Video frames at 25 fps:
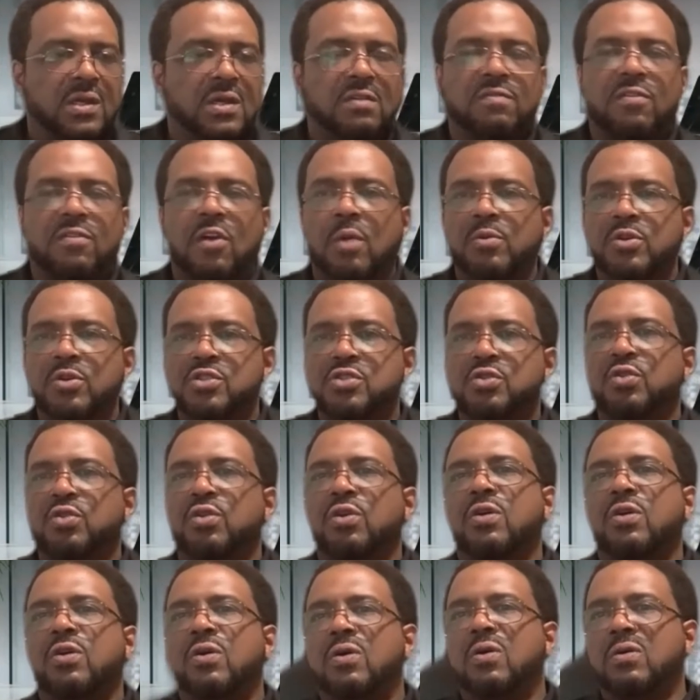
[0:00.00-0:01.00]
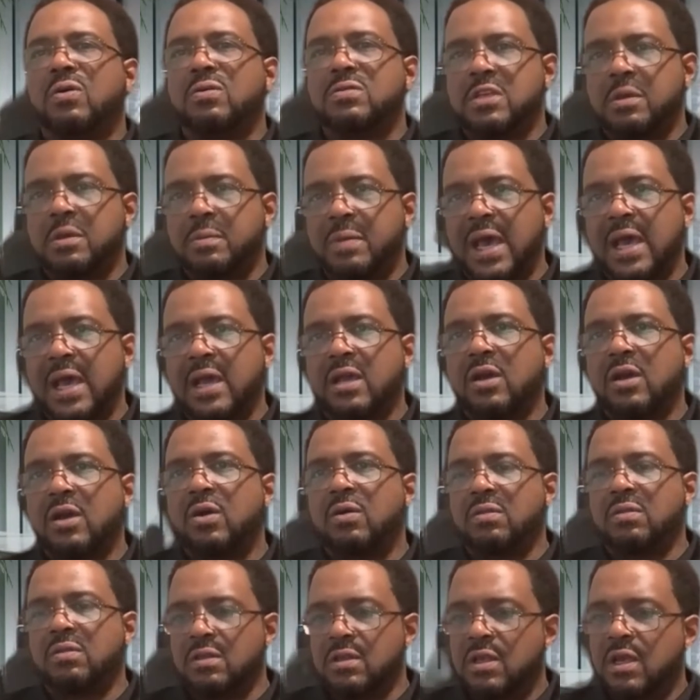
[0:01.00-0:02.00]
pharmaceutical,
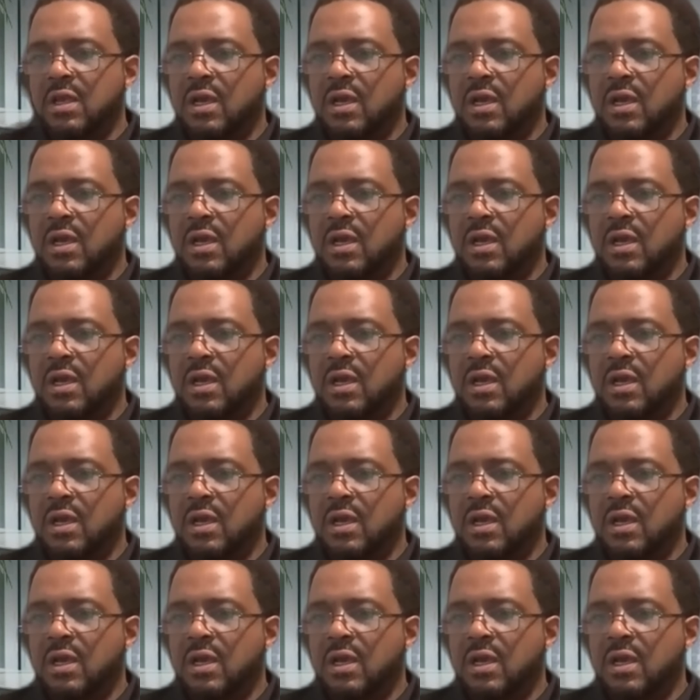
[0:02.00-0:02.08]
tobacco.